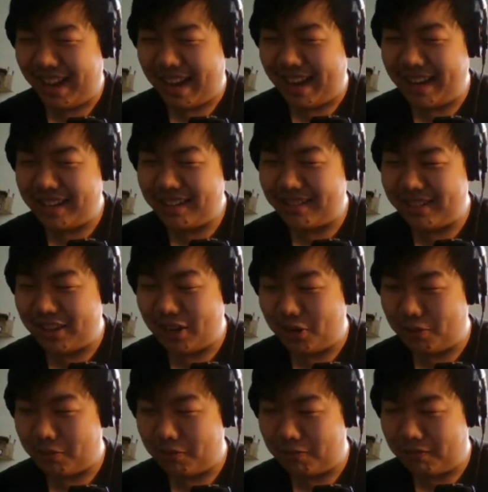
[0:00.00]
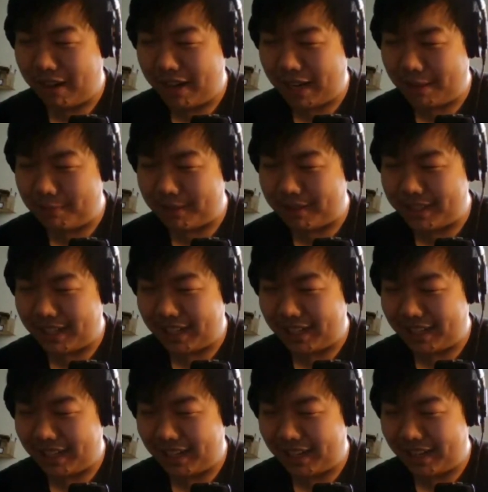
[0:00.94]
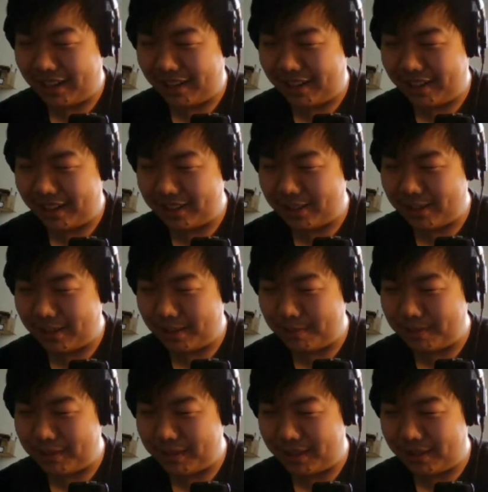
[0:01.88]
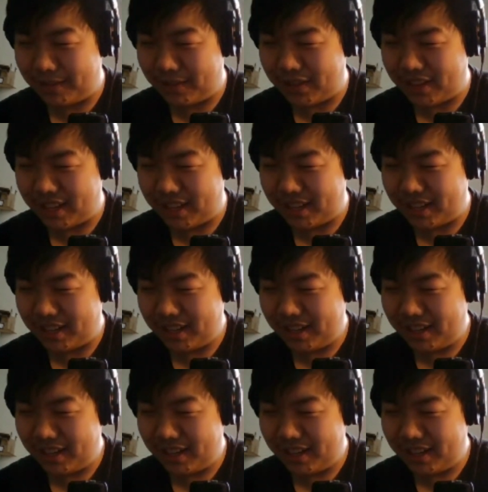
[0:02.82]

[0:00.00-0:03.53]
I don't know what I'm seeing here in terms of uh,